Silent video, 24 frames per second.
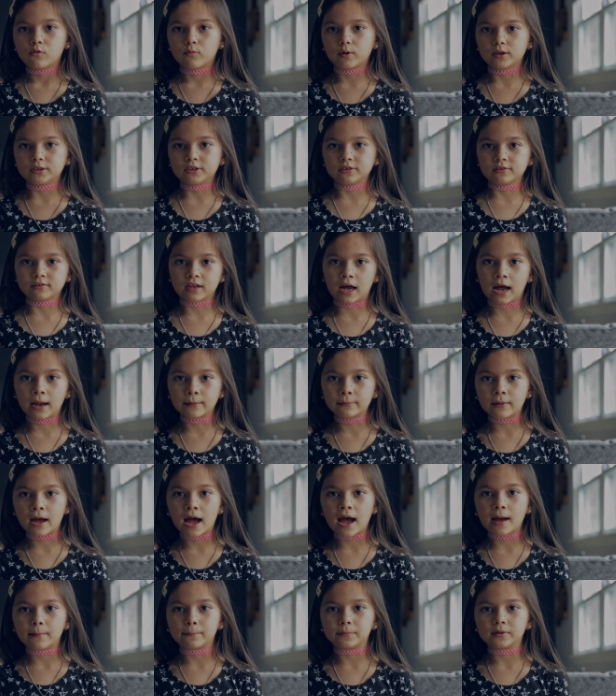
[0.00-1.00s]
which is,
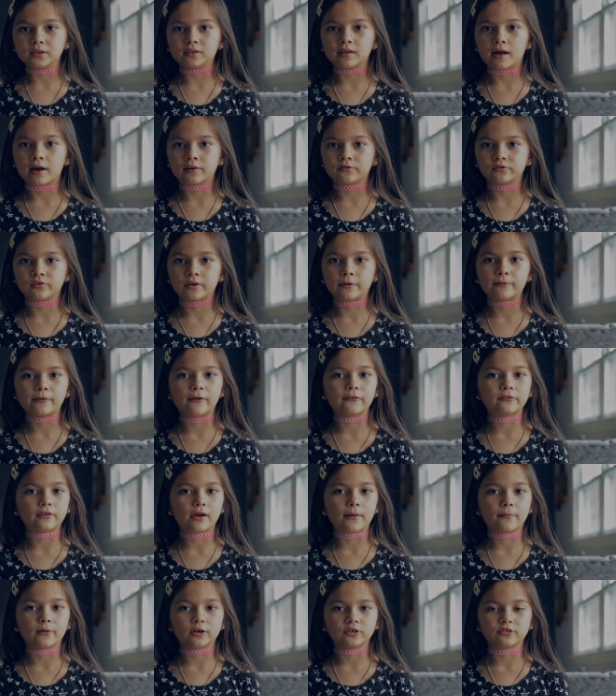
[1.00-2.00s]
I'm happy that some
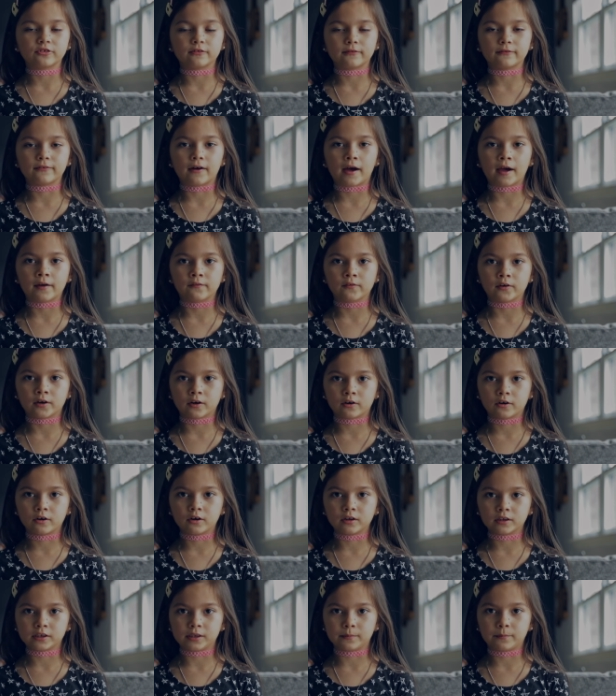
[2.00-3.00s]
of them are surviving
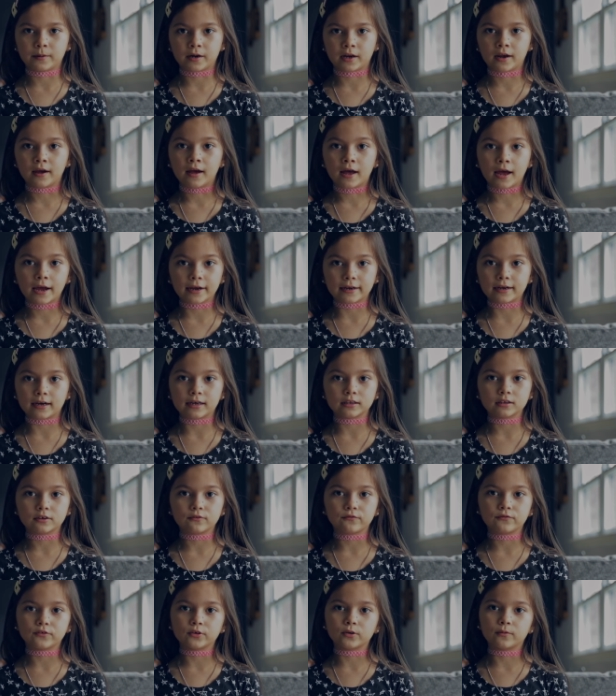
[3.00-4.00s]
early, but I
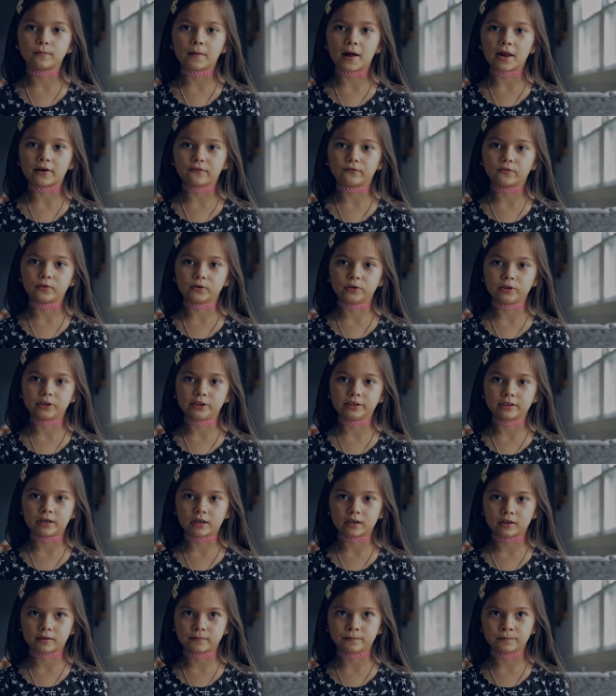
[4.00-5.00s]
kind of feel bad for
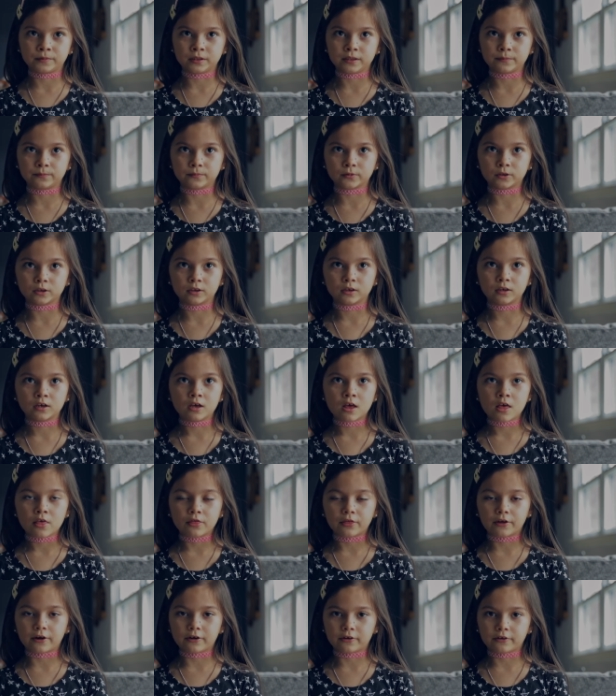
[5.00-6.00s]
the other people
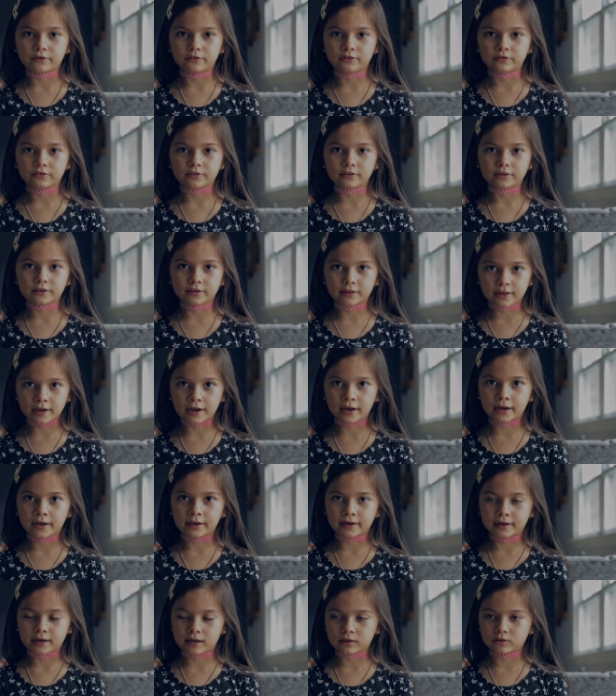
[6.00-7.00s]
that are
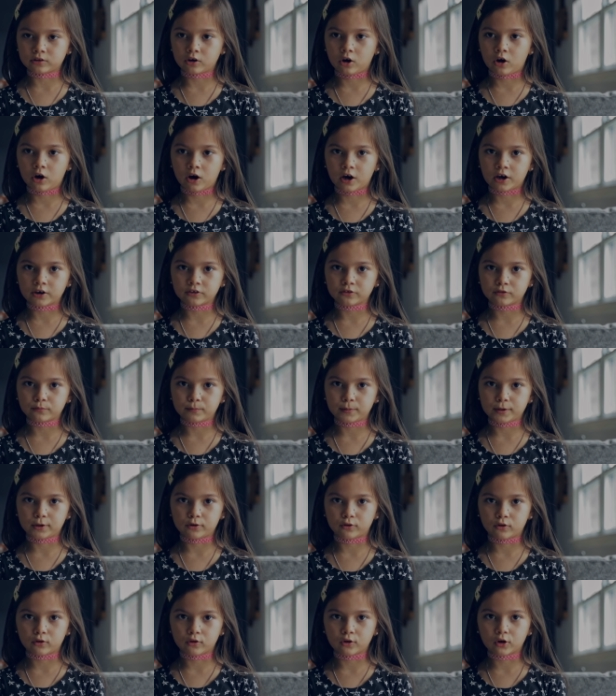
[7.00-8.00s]
staying at the
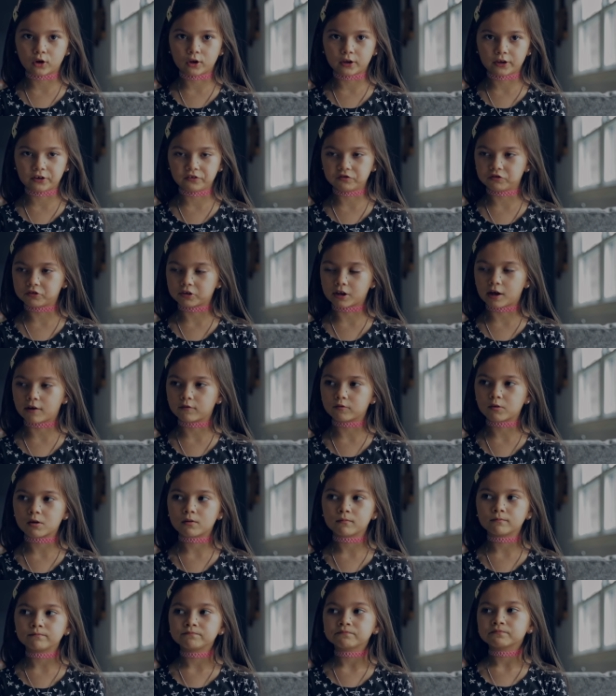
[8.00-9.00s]
hospital and stuff.
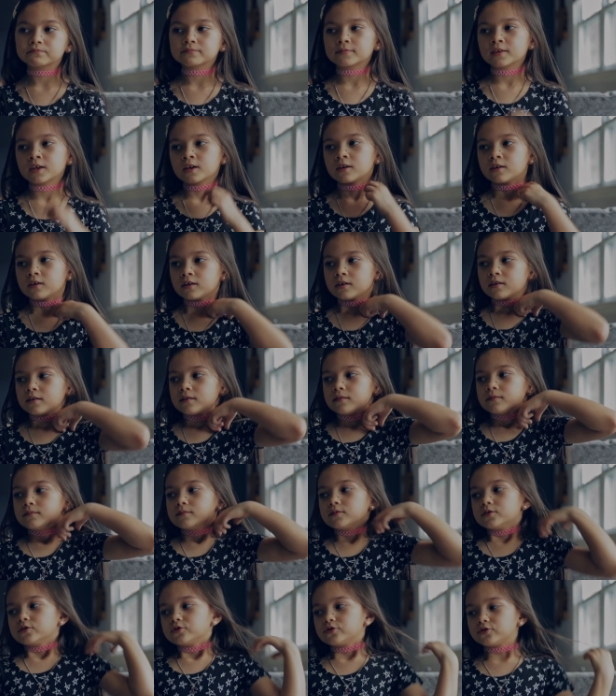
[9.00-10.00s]

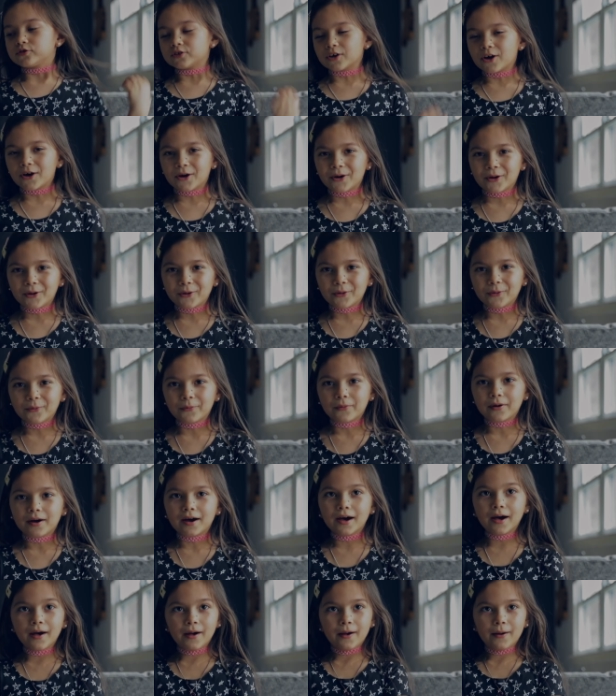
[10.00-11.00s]

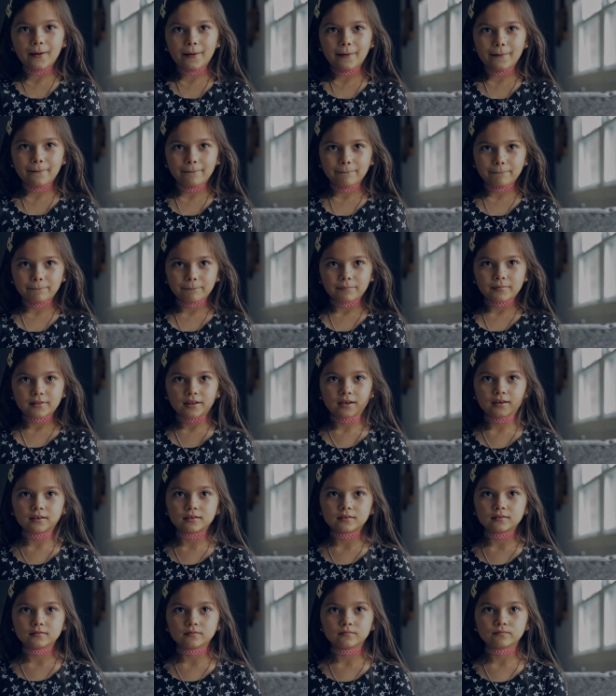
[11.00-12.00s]
So, um...
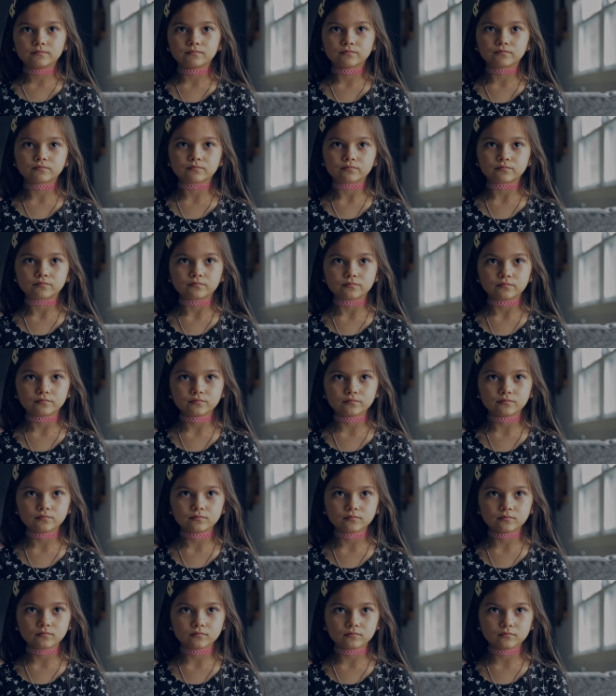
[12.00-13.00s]
so what are you doing
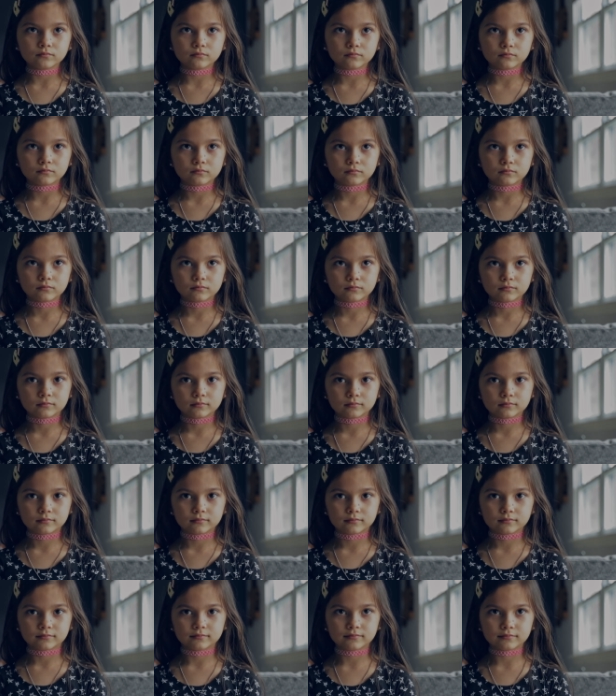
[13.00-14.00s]
to
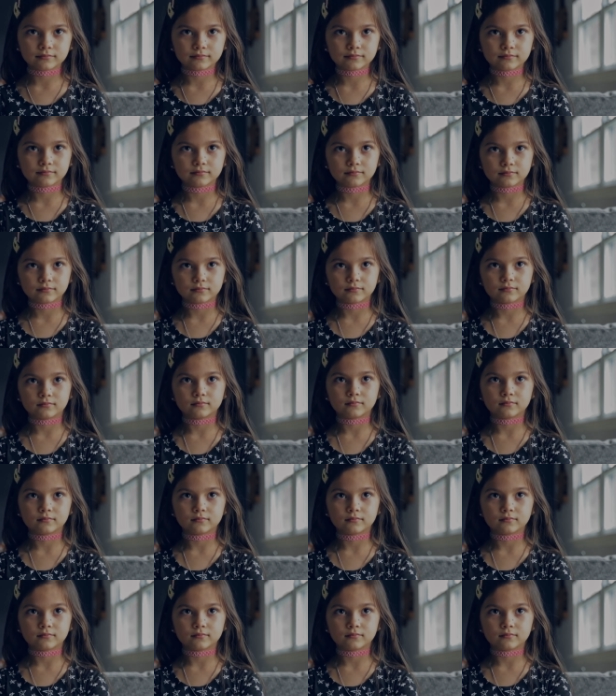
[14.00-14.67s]
not get sick?